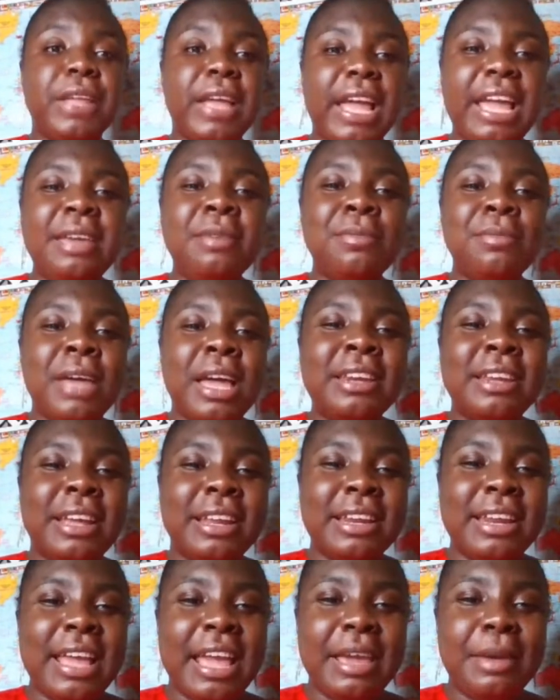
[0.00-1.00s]
Amen
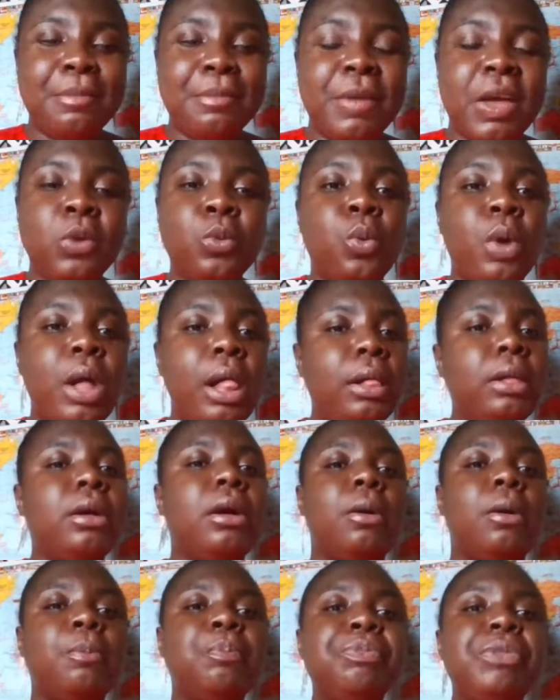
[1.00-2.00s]
and amen.
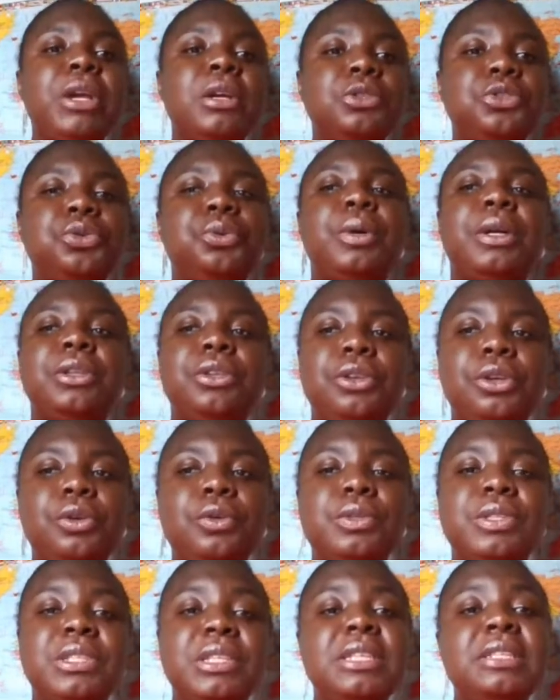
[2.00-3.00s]
Welcome to a
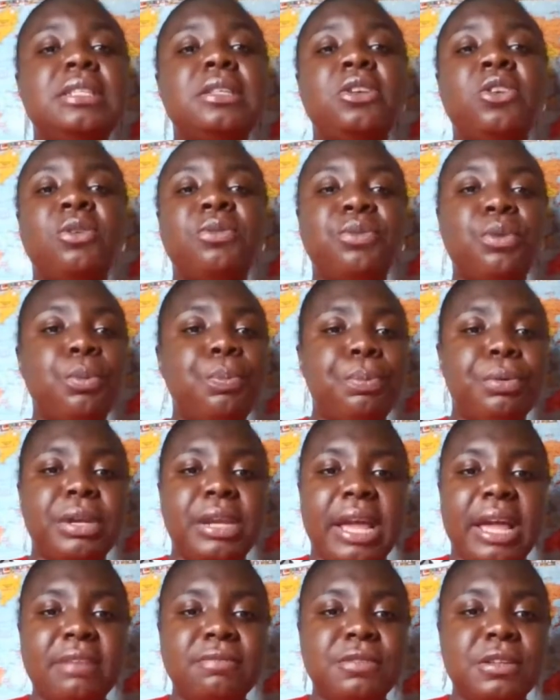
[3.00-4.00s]
new season of
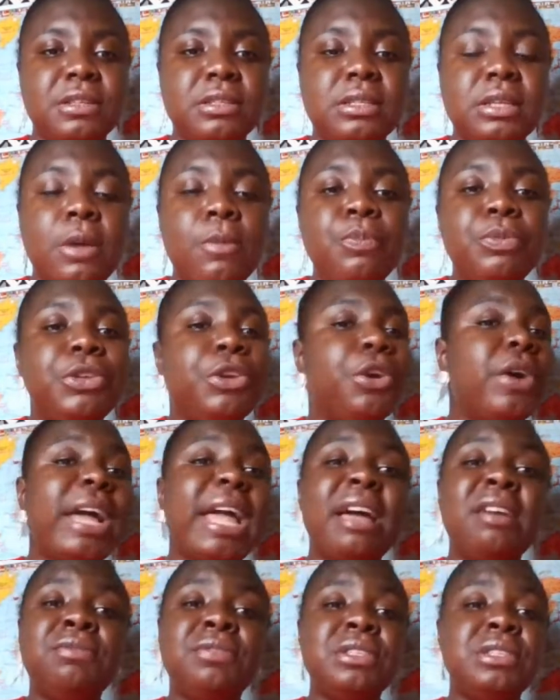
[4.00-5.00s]
open heavens. Your
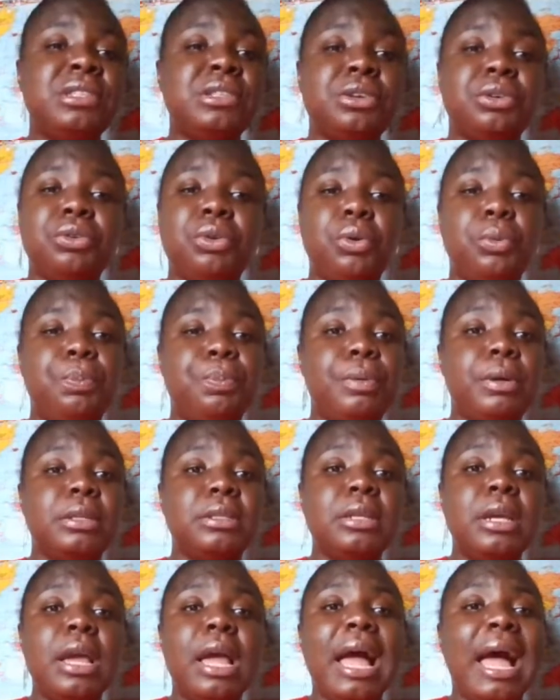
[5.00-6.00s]
heavens are
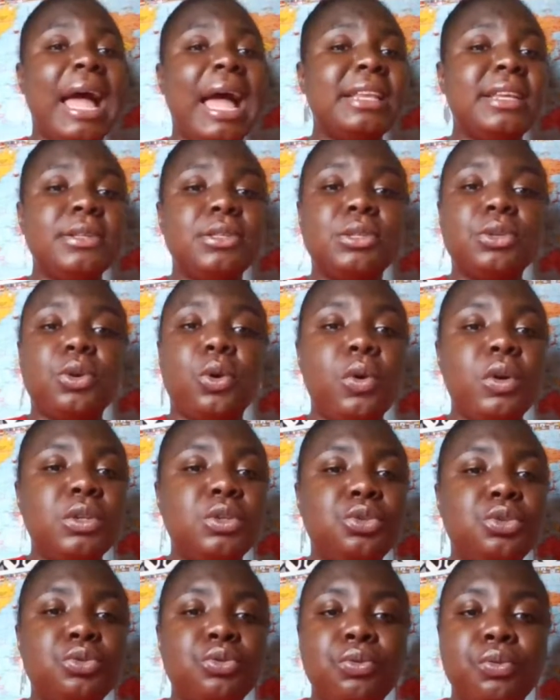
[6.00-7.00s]
open and it's
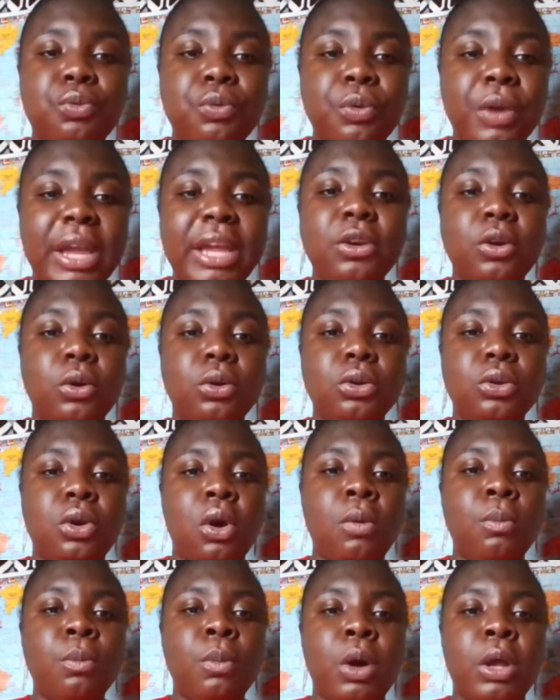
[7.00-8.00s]
going to rain
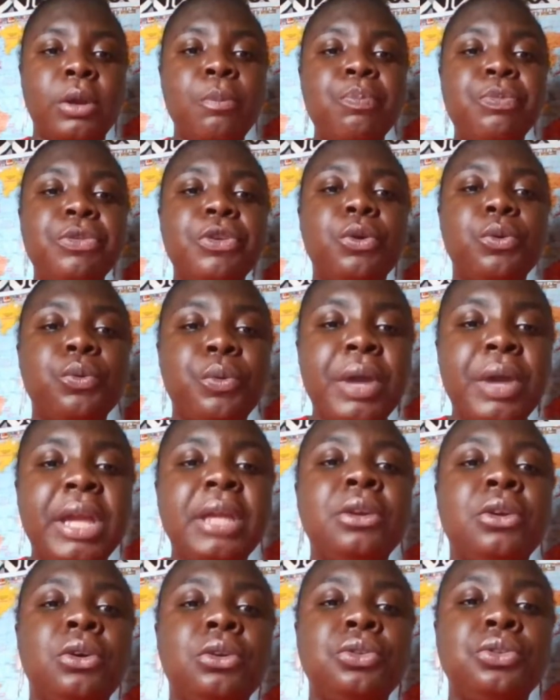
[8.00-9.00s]
uncommon,
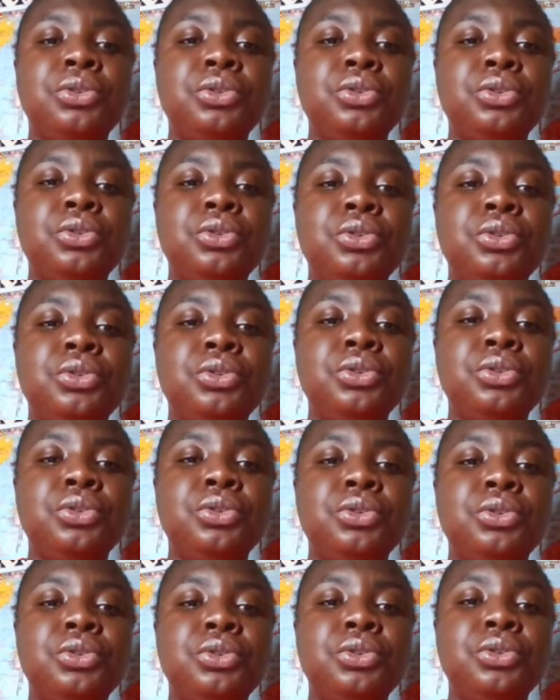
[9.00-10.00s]
rain unusual,
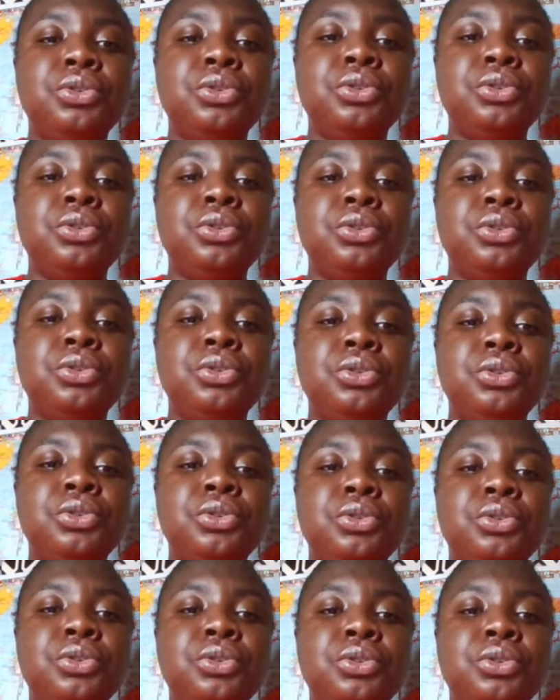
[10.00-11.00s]
rain
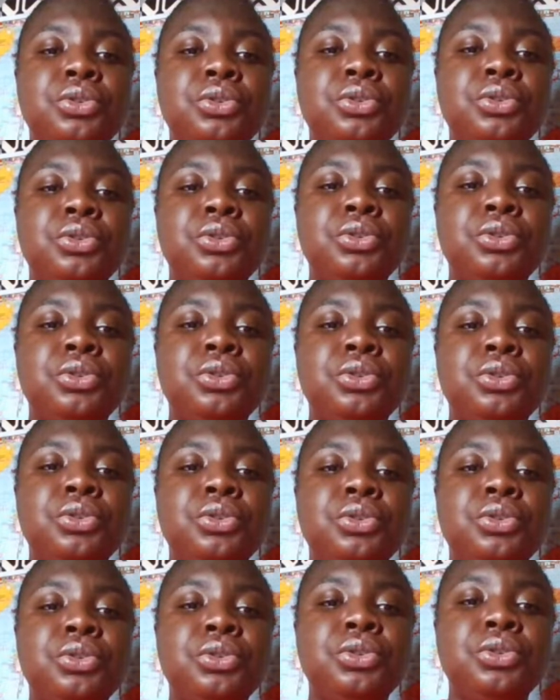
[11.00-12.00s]
unprecedented, because you
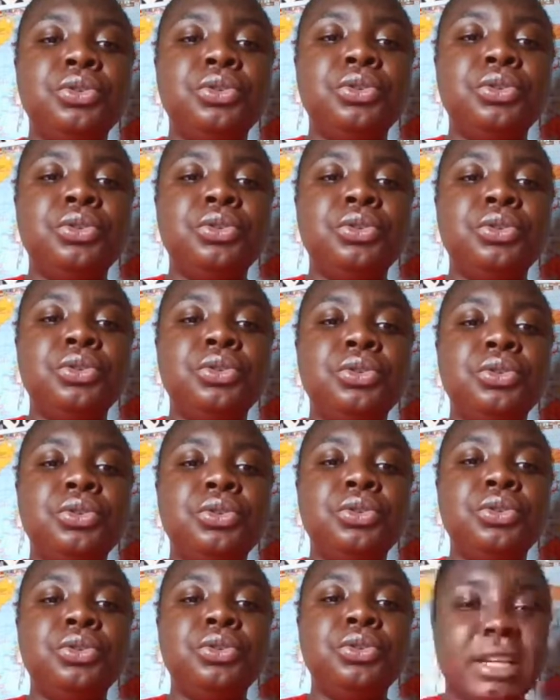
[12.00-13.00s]
will dream with
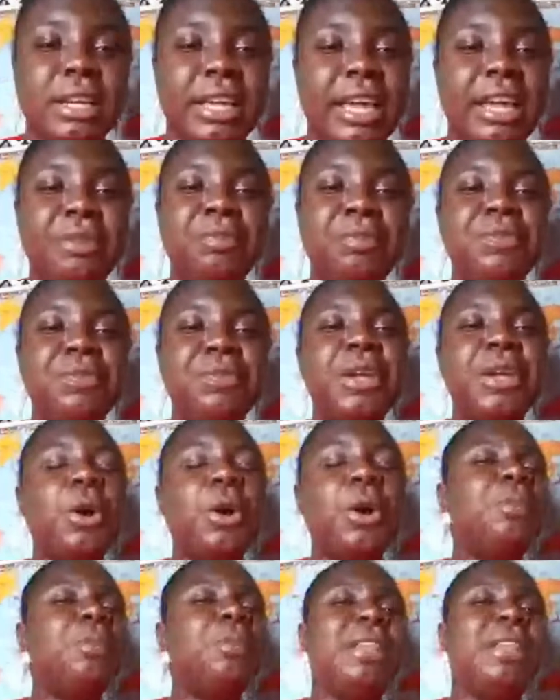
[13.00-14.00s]
God again.
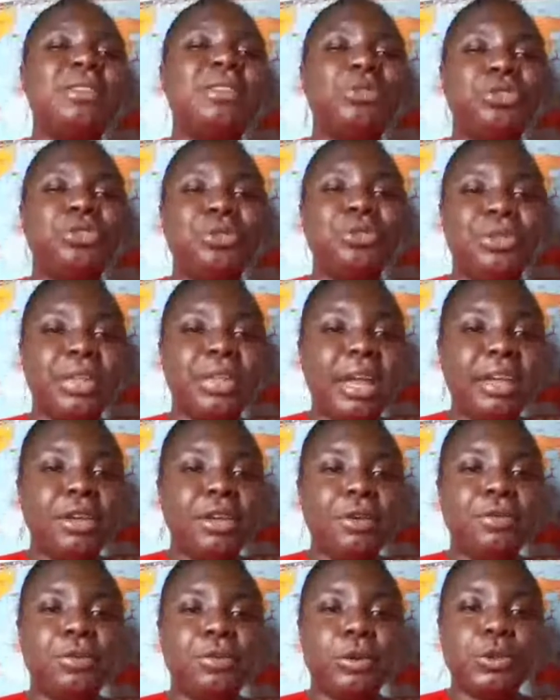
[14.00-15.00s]
God bless you. Thank
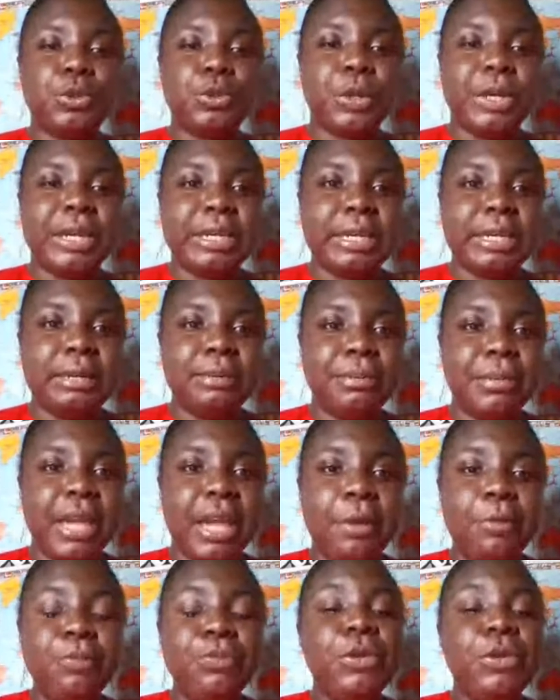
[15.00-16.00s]
you for joining me.
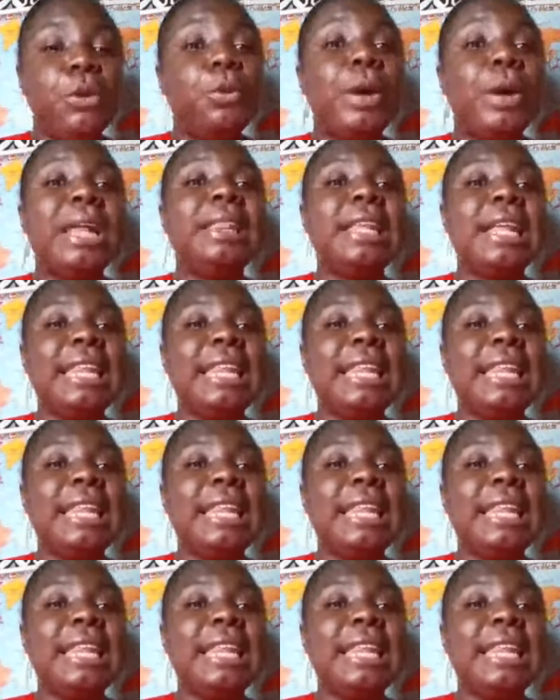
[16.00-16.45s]
We're in the